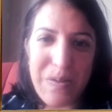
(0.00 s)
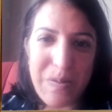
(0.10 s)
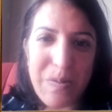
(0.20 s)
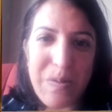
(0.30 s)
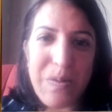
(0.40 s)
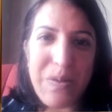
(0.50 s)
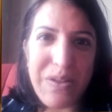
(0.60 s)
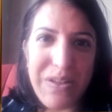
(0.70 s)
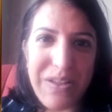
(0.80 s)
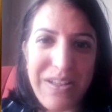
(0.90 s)

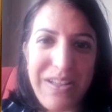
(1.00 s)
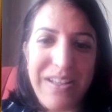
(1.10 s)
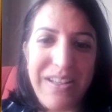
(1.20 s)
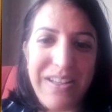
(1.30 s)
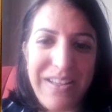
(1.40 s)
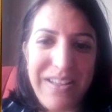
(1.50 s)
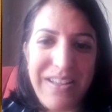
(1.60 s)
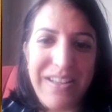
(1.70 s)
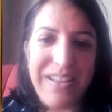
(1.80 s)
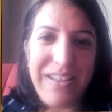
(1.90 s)

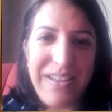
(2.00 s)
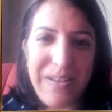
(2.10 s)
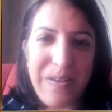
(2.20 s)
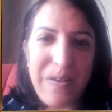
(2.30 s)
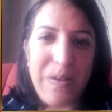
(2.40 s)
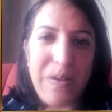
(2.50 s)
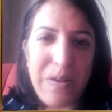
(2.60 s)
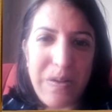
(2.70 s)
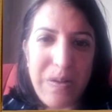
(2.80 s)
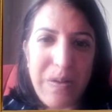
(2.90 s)

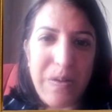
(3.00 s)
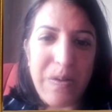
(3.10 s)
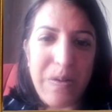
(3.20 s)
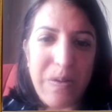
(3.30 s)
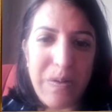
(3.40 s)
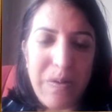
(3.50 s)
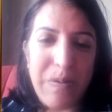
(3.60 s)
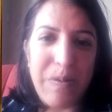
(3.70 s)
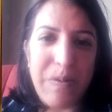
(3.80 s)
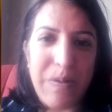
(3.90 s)

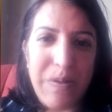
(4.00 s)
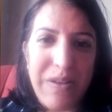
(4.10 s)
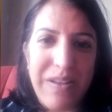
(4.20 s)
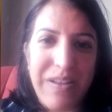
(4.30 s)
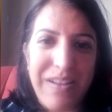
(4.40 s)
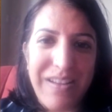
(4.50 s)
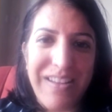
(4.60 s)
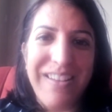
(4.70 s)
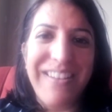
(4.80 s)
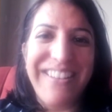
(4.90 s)

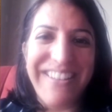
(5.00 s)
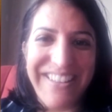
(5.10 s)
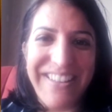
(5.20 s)
[no speech]